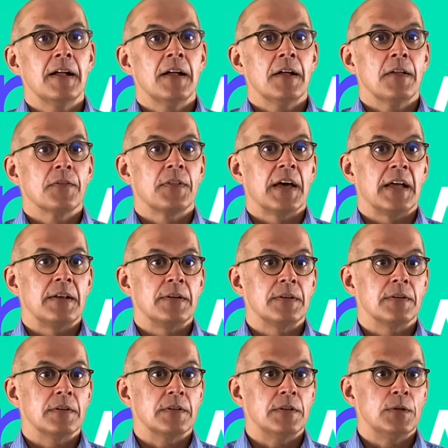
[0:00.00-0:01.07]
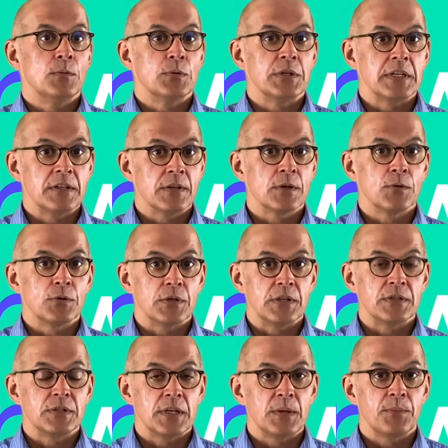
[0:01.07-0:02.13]
then you would either go to your
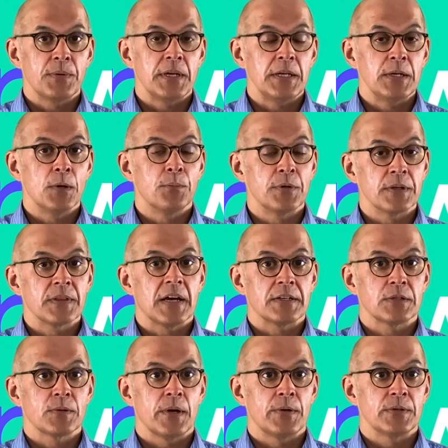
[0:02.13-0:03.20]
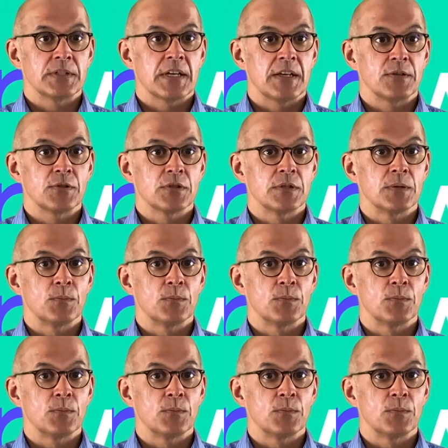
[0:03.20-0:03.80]
GP or bring that to our attention,